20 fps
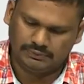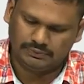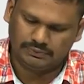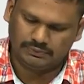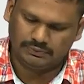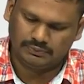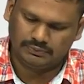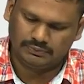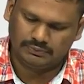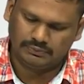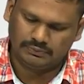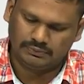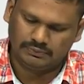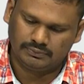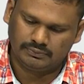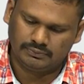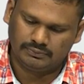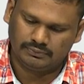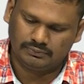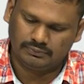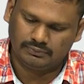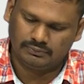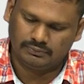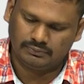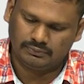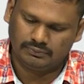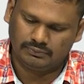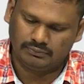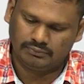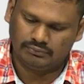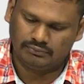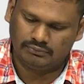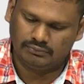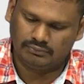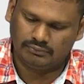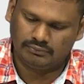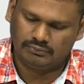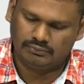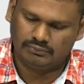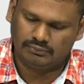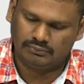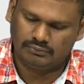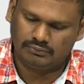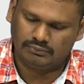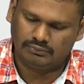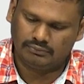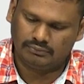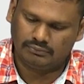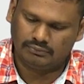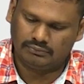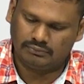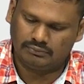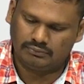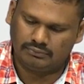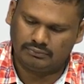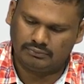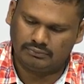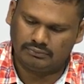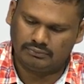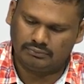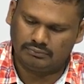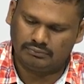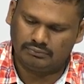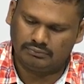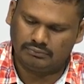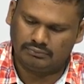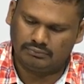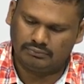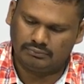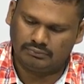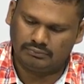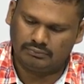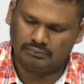[no speech]